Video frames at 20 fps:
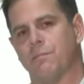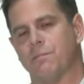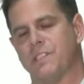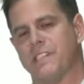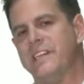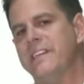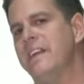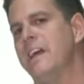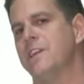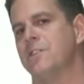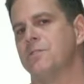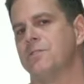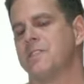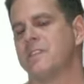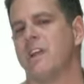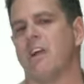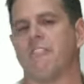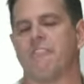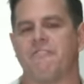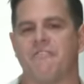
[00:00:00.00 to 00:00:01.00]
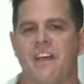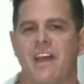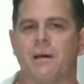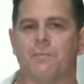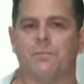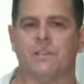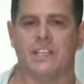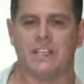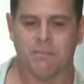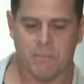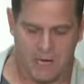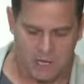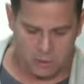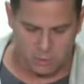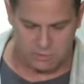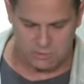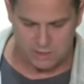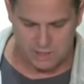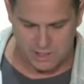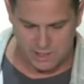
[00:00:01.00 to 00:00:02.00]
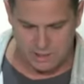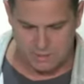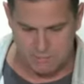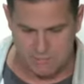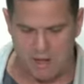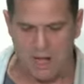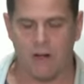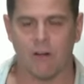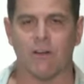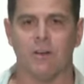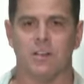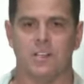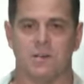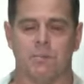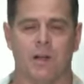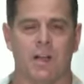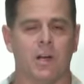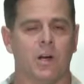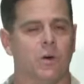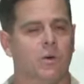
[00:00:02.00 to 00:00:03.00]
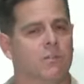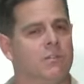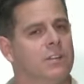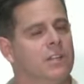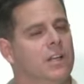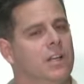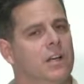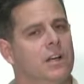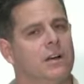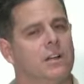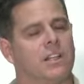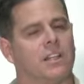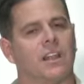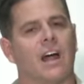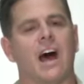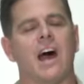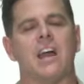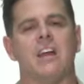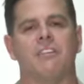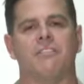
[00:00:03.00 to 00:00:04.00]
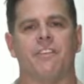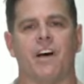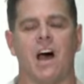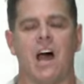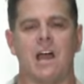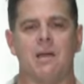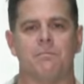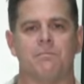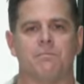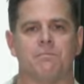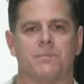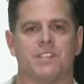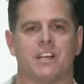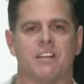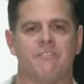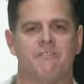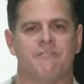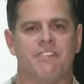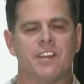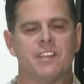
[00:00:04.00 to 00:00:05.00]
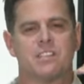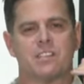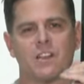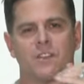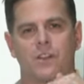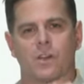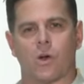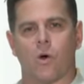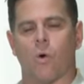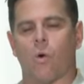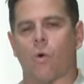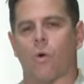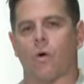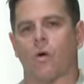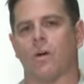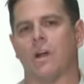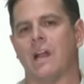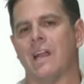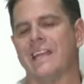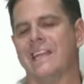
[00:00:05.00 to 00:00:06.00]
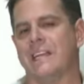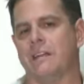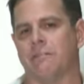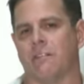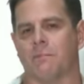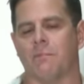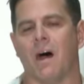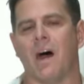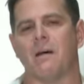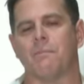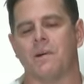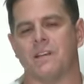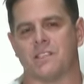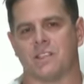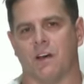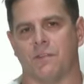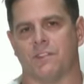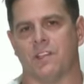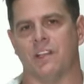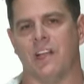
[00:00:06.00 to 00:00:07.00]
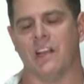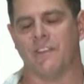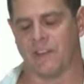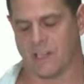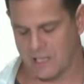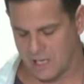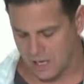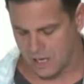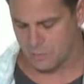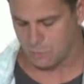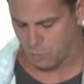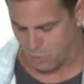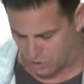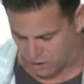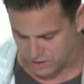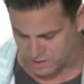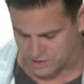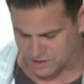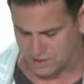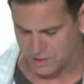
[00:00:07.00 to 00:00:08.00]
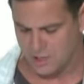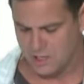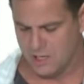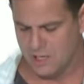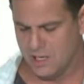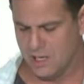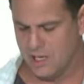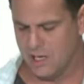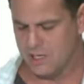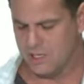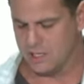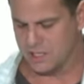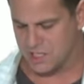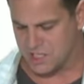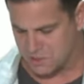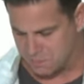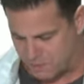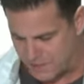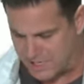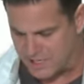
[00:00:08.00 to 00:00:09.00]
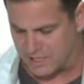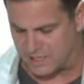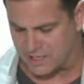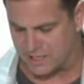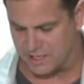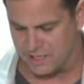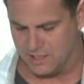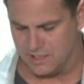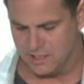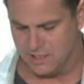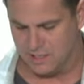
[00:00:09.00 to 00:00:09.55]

teenagers in our family, in my own marriage, in my own life, I'm convinced to the core, and I need to remind myself today, that God wants to speak